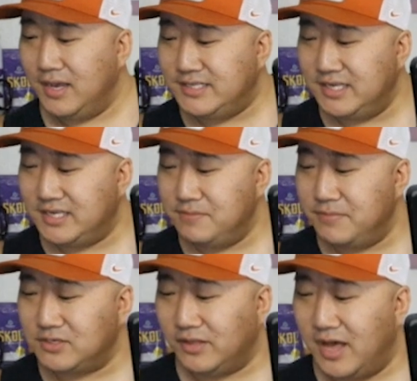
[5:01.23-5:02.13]
Heat-seeking
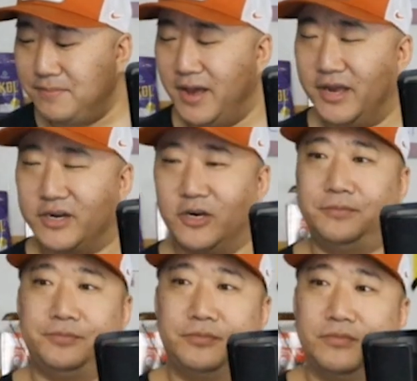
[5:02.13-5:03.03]
missile
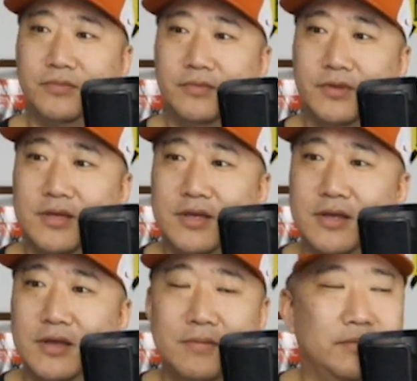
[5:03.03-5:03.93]
linebacker.
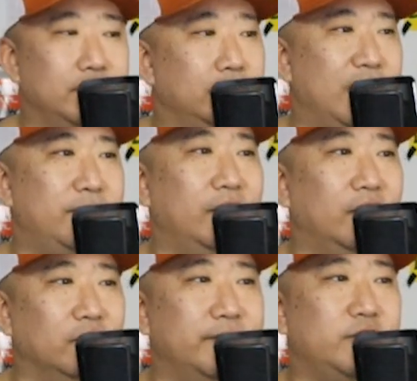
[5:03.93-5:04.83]
maybe a
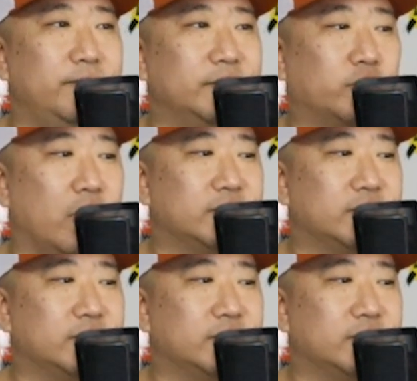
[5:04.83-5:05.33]
little bit too much